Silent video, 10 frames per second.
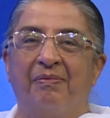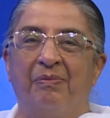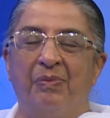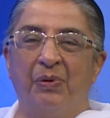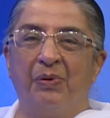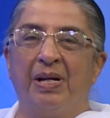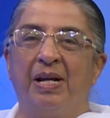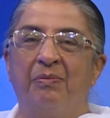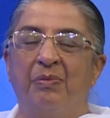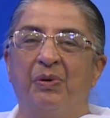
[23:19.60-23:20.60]
more
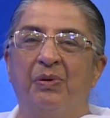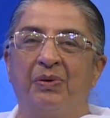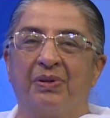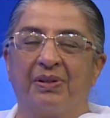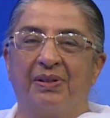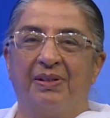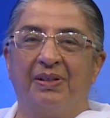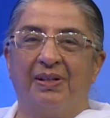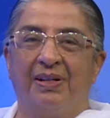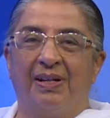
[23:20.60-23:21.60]
and more
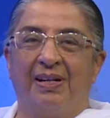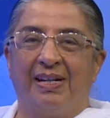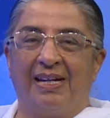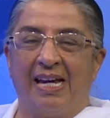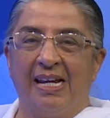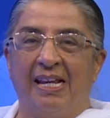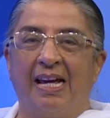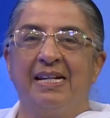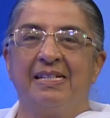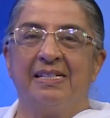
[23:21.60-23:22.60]

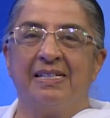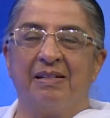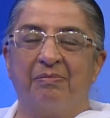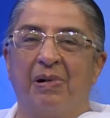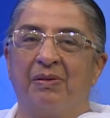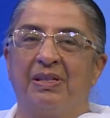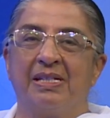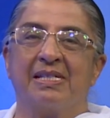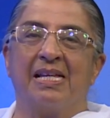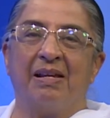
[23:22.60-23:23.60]
enlightened about
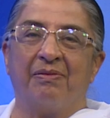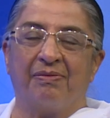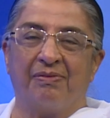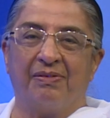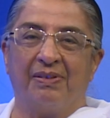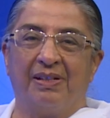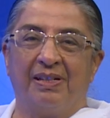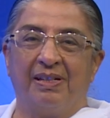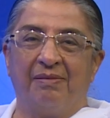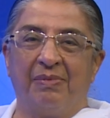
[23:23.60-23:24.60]
the self
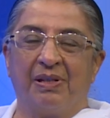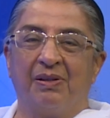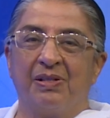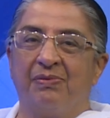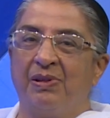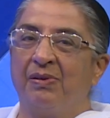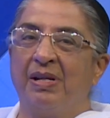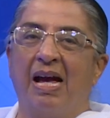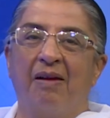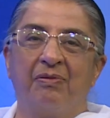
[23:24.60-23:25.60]
because we
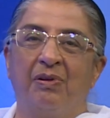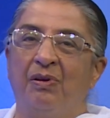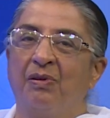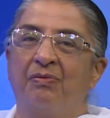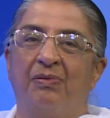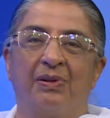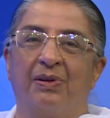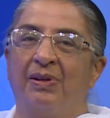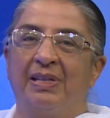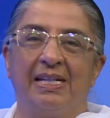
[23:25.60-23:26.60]
don't have to look for
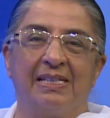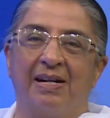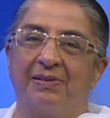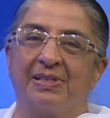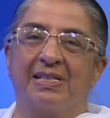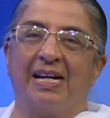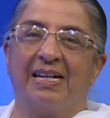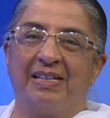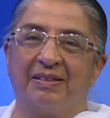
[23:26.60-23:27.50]
all these outside.